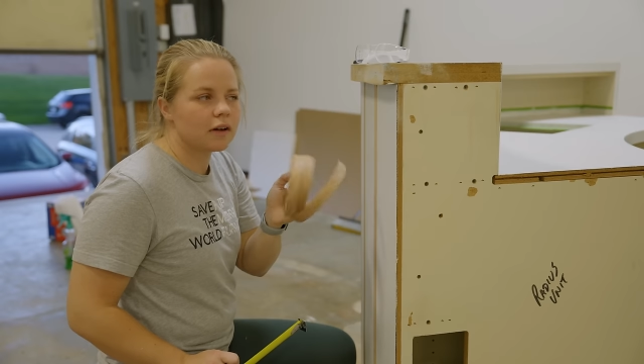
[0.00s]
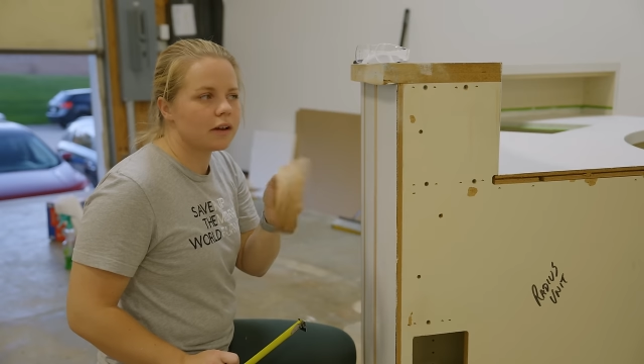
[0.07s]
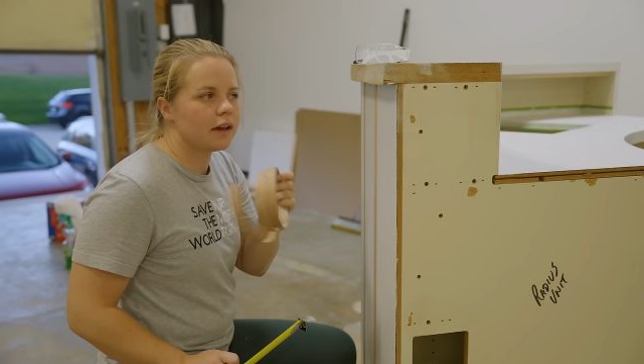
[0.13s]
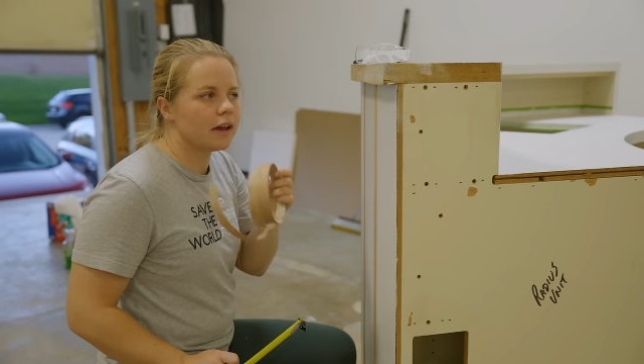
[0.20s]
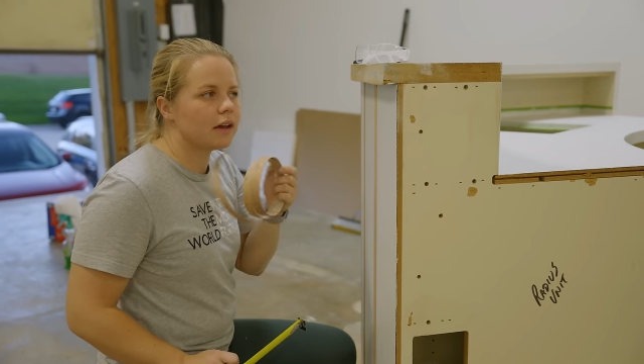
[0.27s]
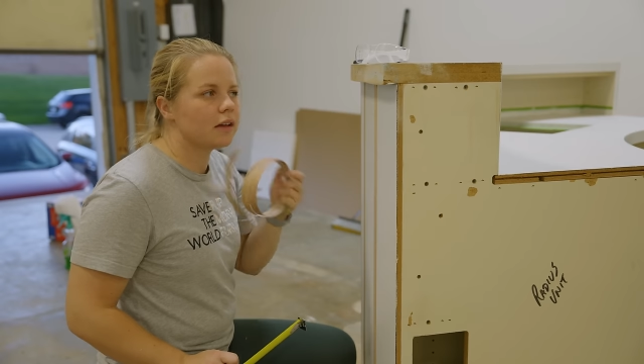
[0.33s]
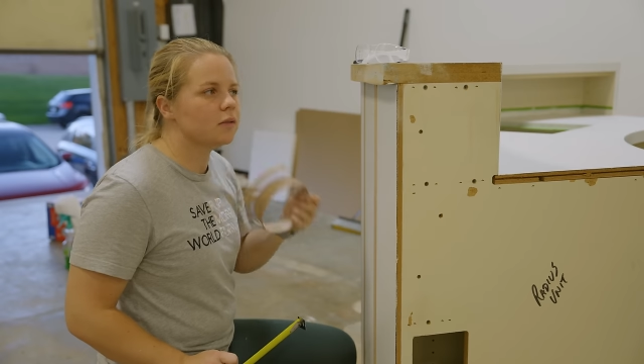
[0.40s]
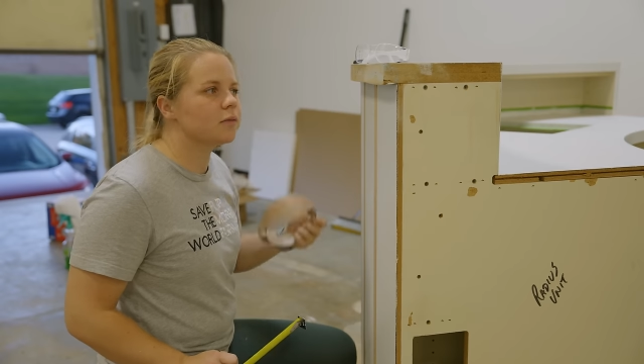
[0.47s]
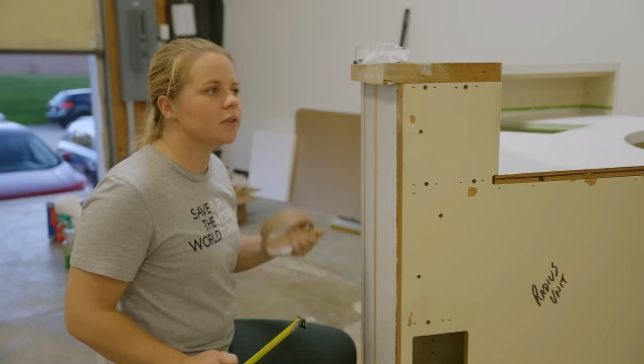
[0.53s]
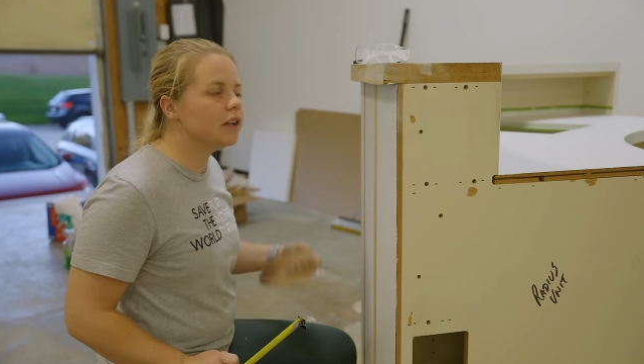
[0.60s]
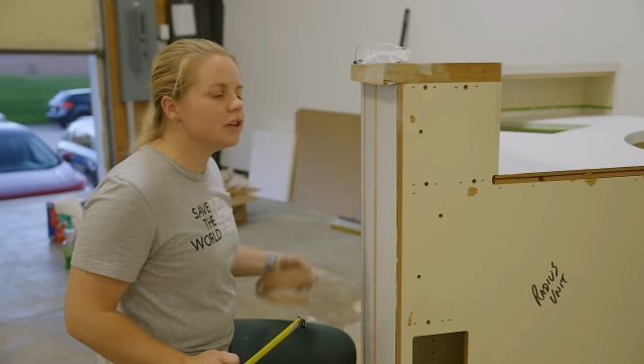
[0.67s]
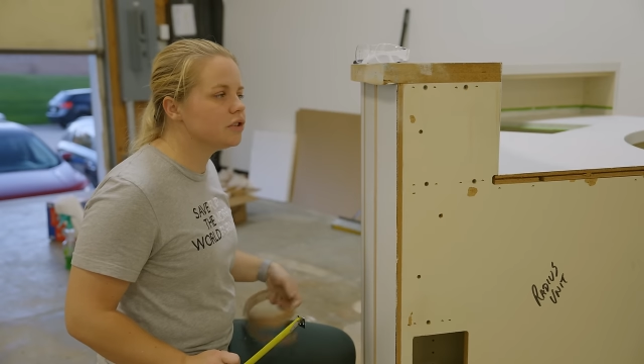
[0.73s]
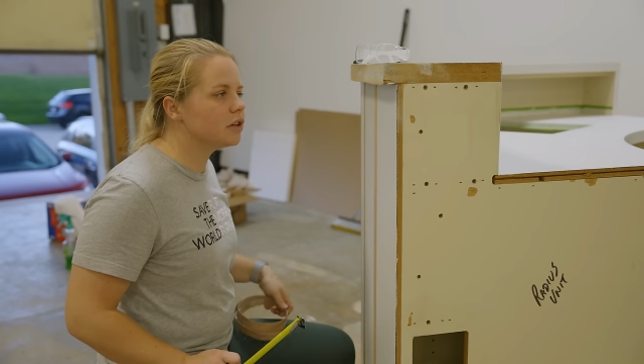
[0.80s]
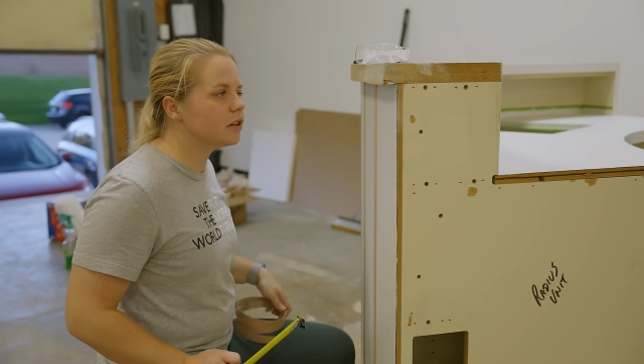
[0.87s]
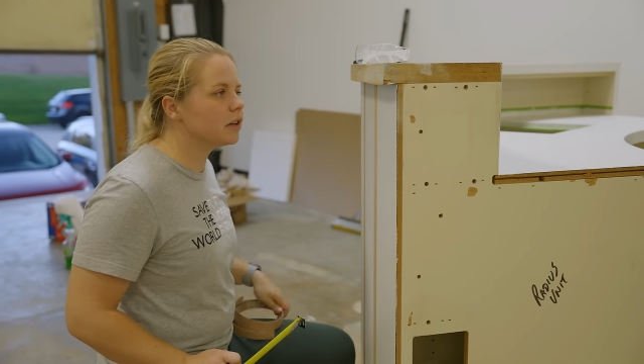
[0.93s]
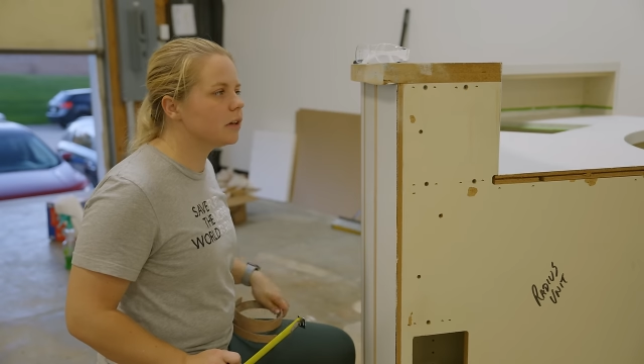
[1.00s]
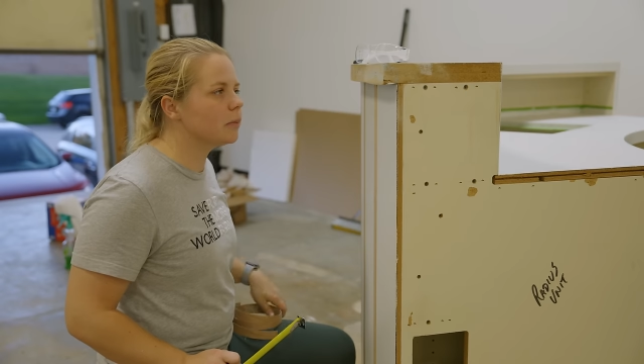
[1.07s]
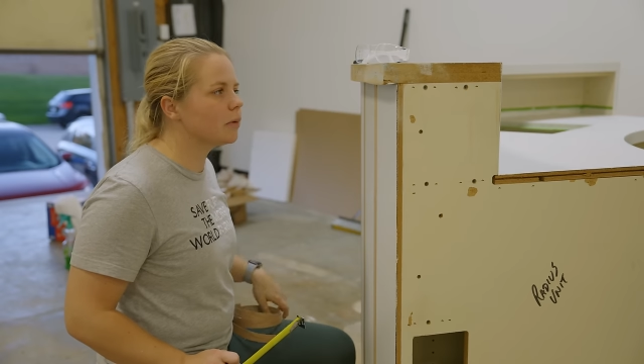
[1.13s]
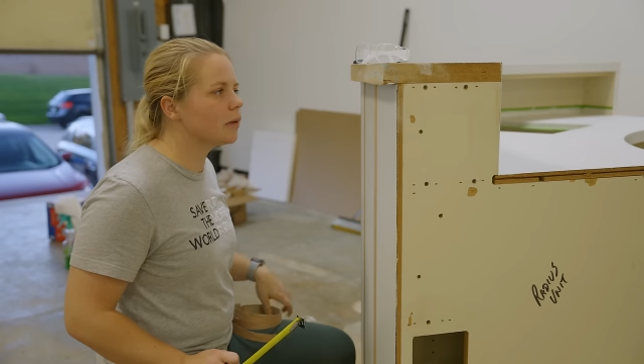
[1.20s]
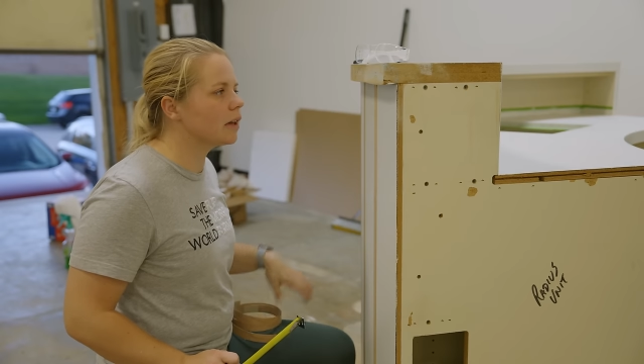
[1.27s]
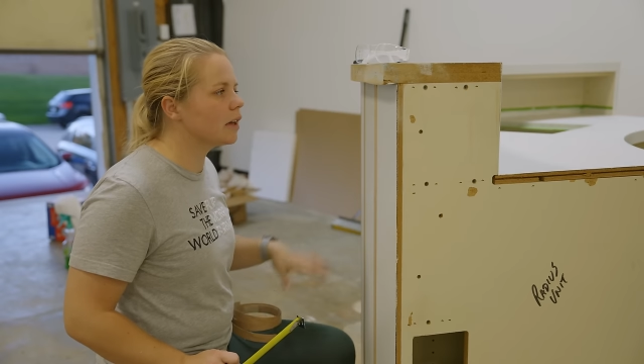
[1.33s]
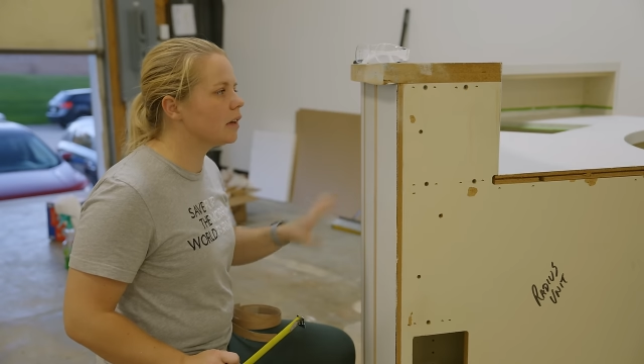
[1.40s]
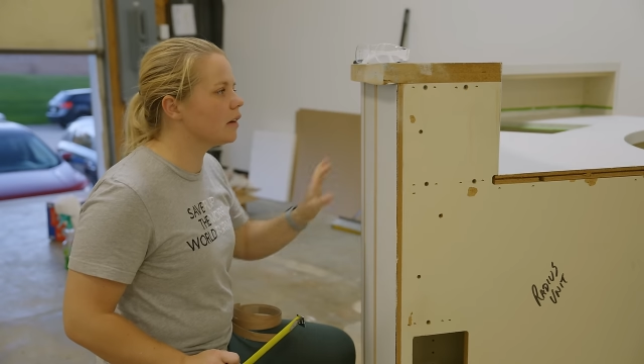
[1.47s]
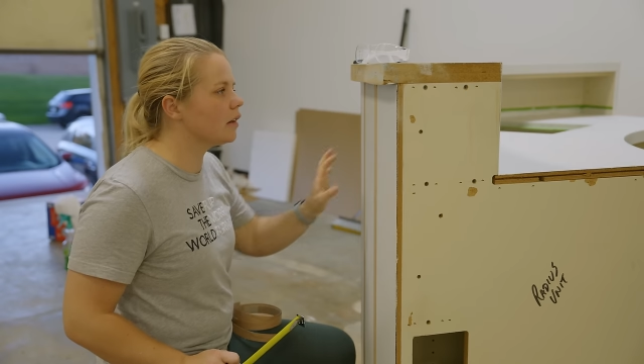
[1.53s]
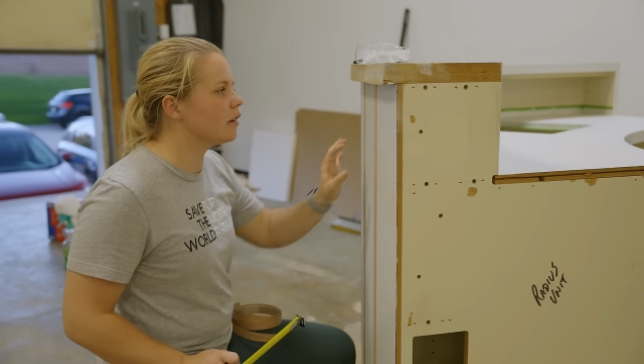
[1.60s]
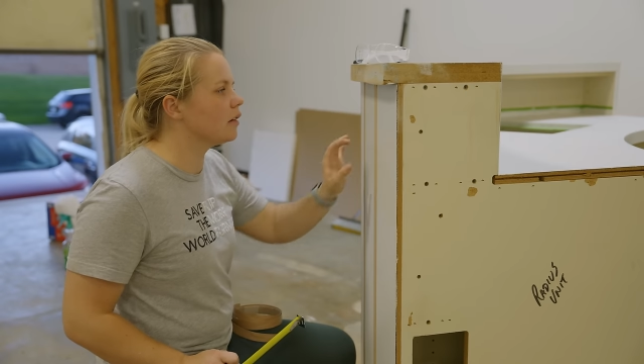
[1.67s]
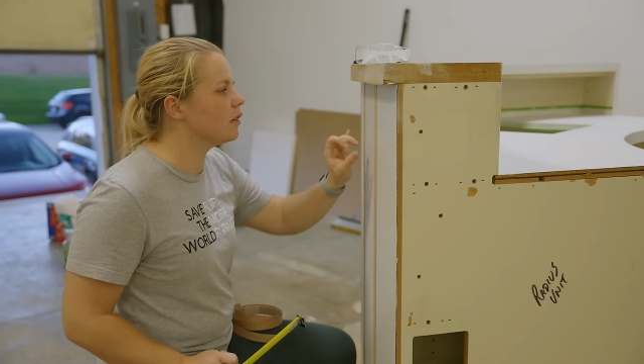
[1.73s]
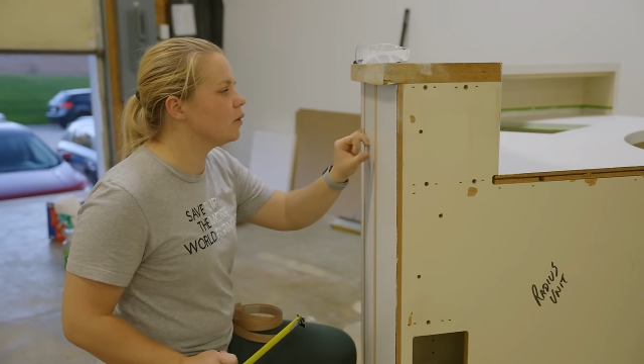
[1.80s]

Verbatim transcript: and I originally planned on